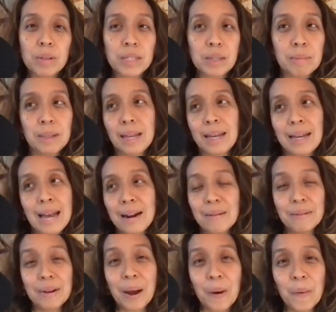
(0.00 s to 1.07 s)
He'd be like, I don't
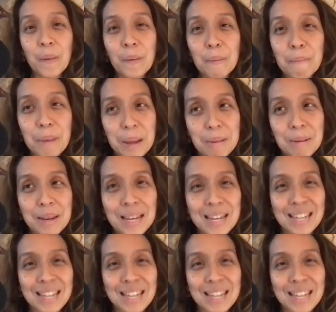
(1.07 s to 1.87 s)
know, maybe.